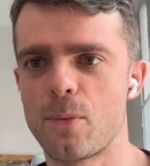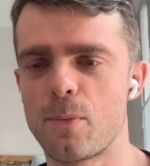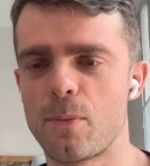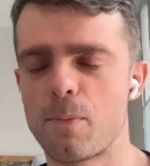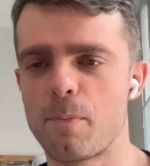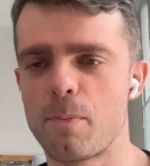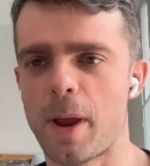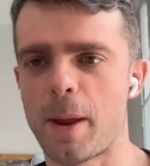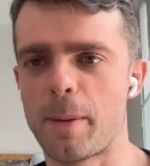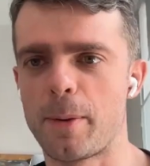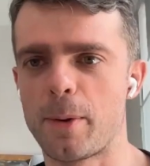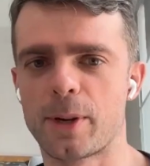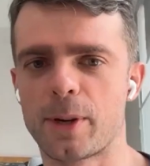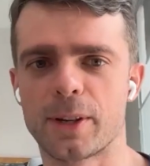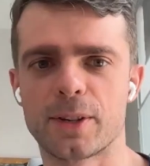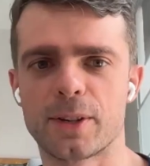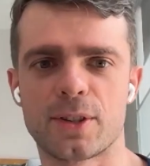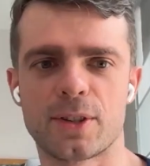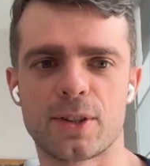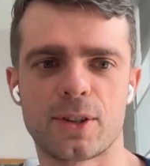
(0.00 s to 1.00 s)
Maybe we
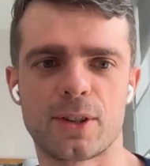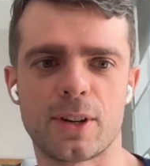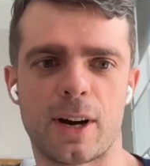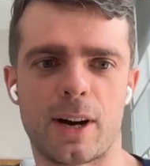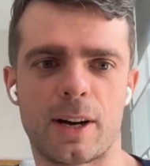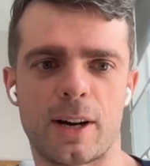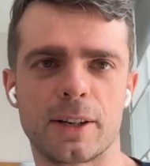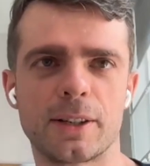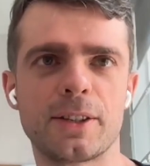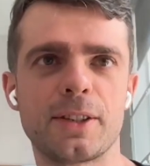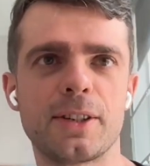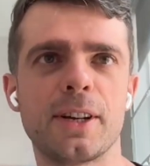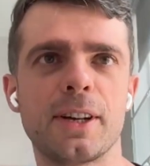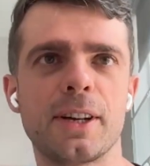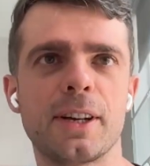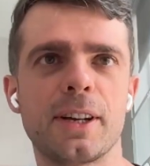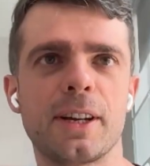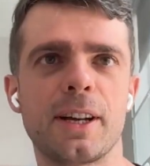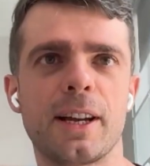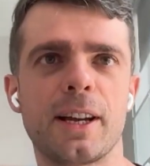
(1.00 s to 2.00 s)
can start,
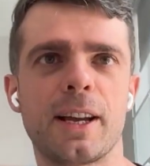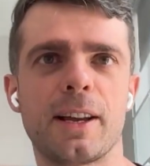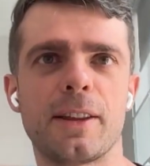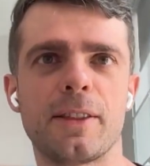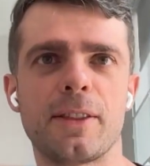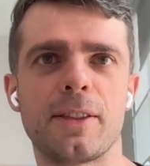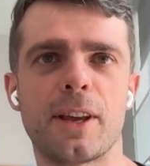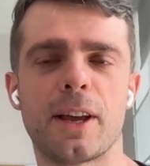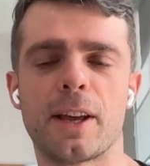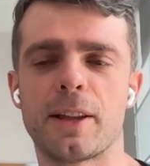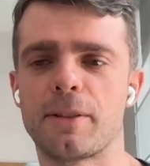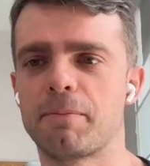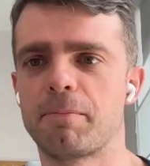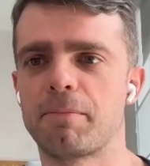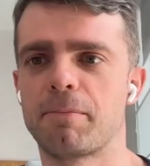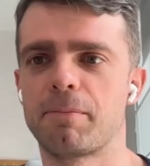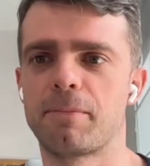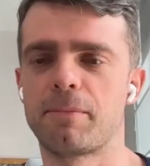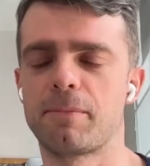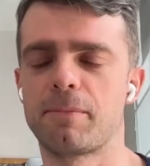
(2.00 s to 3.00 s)
and then